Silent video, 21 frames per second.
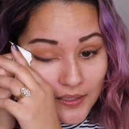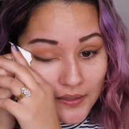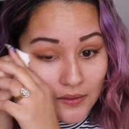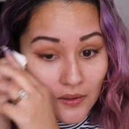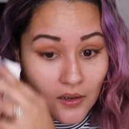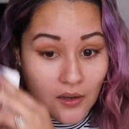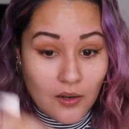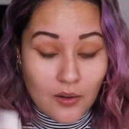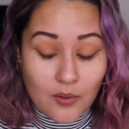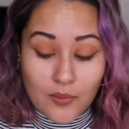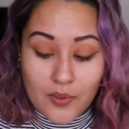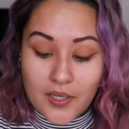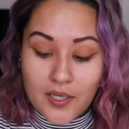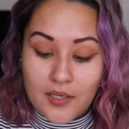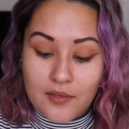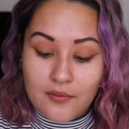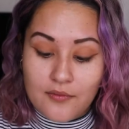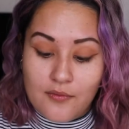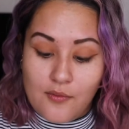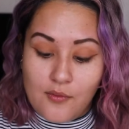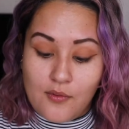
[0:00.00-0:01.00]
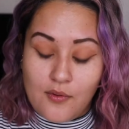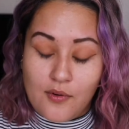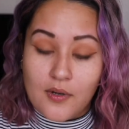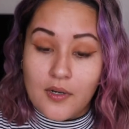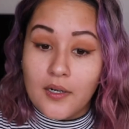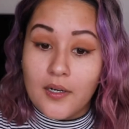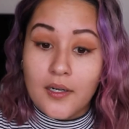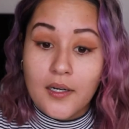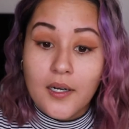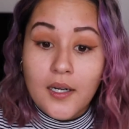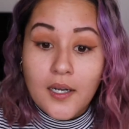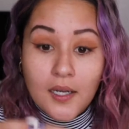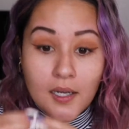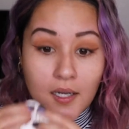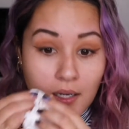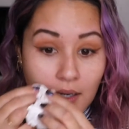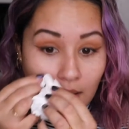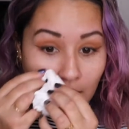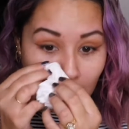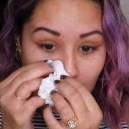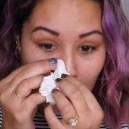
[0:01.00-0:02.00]
in the hallway for
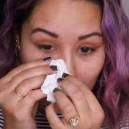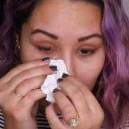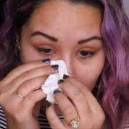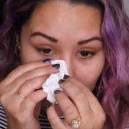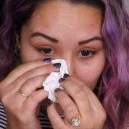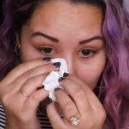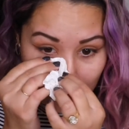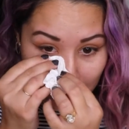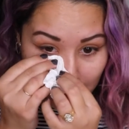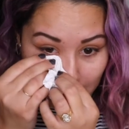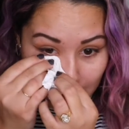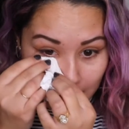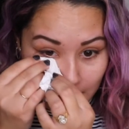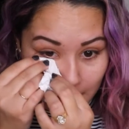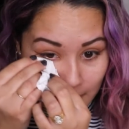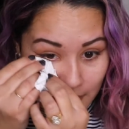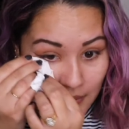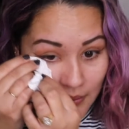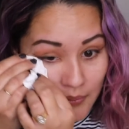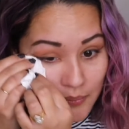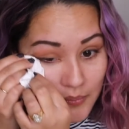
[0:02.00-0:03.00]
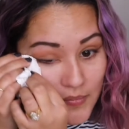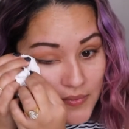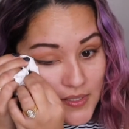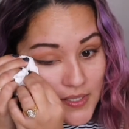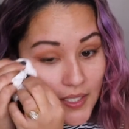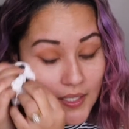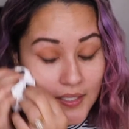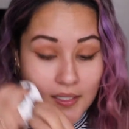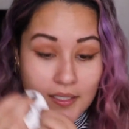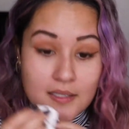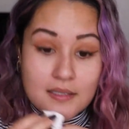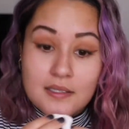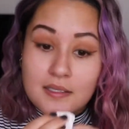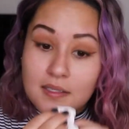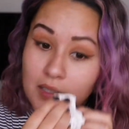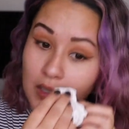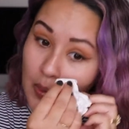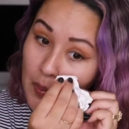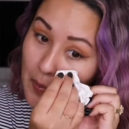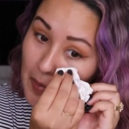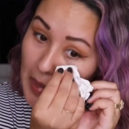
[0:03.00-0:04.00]
our tenant to
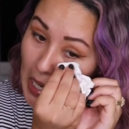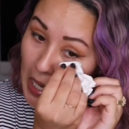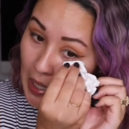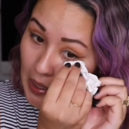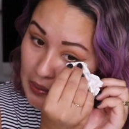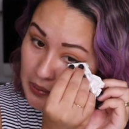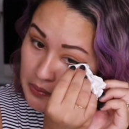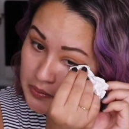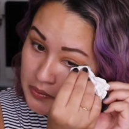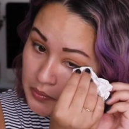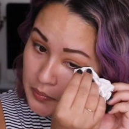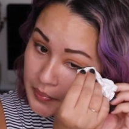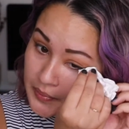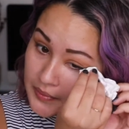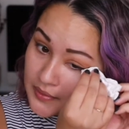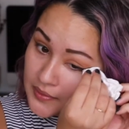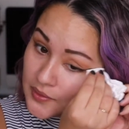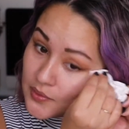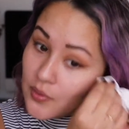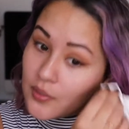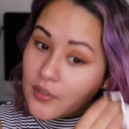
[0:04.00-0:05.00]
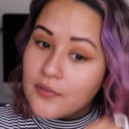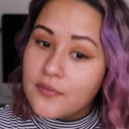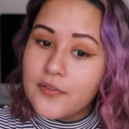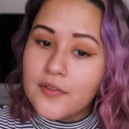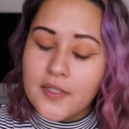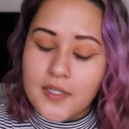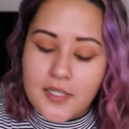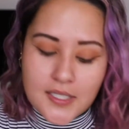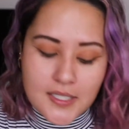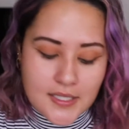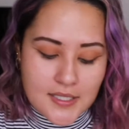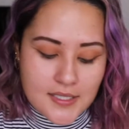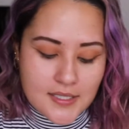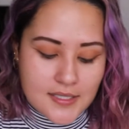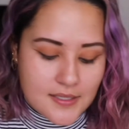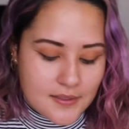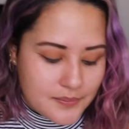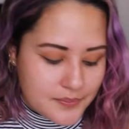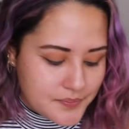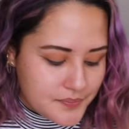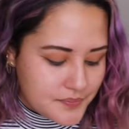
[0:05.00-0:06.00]
come back to open the door for
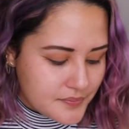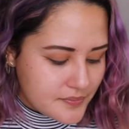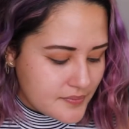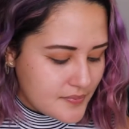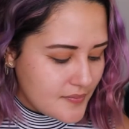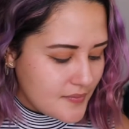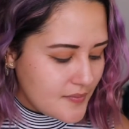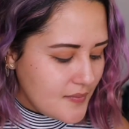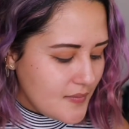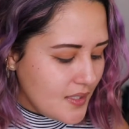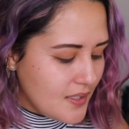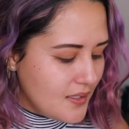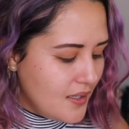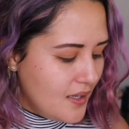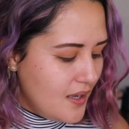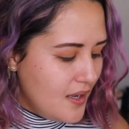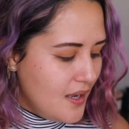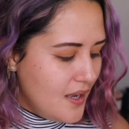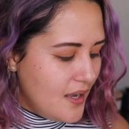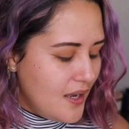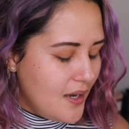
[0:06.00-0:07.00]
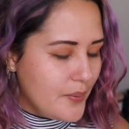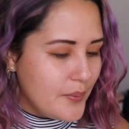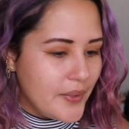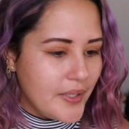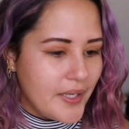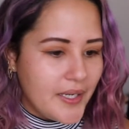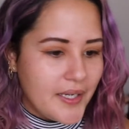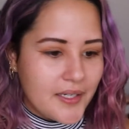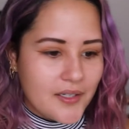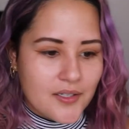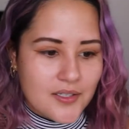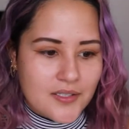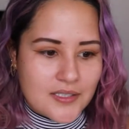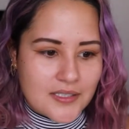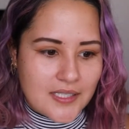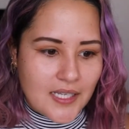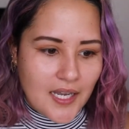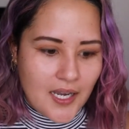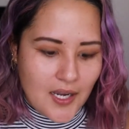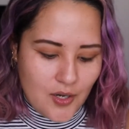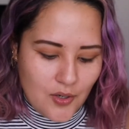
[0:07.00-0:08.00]
us. And we hear a
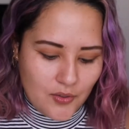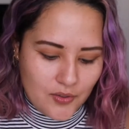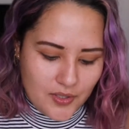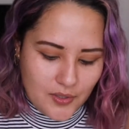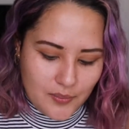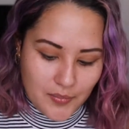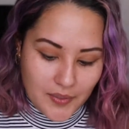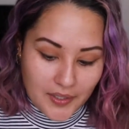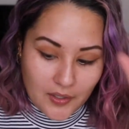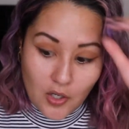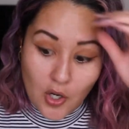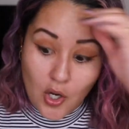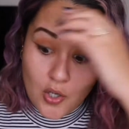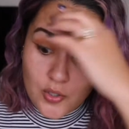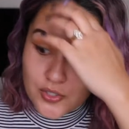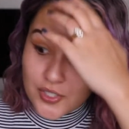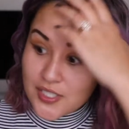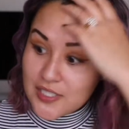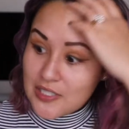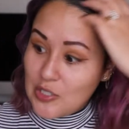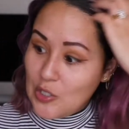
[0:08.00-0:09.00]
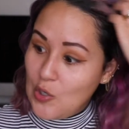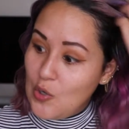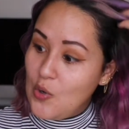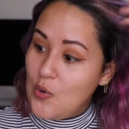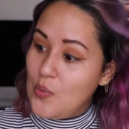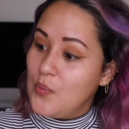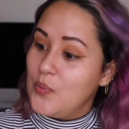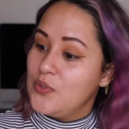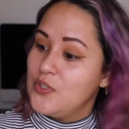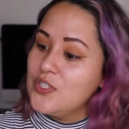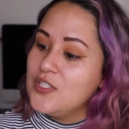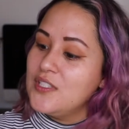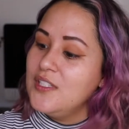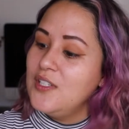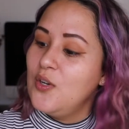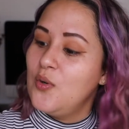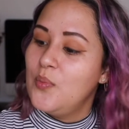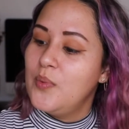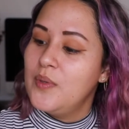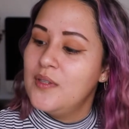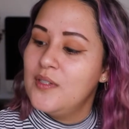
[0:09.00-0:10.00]
sound. I'm like, oh, she's home. She's
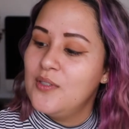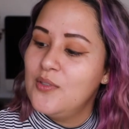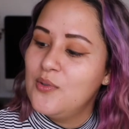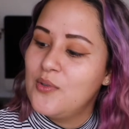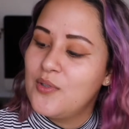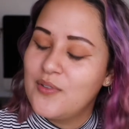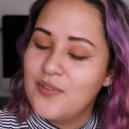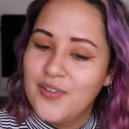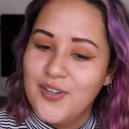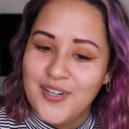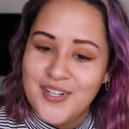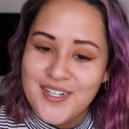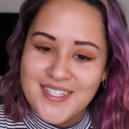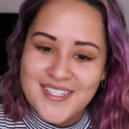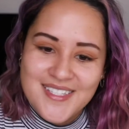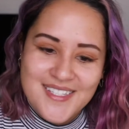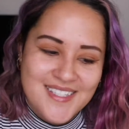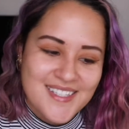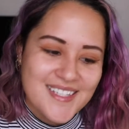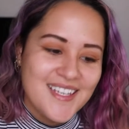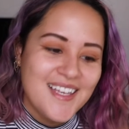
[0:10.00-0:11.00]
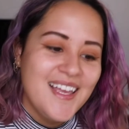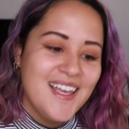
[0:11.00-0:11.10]
gonna open the door for us.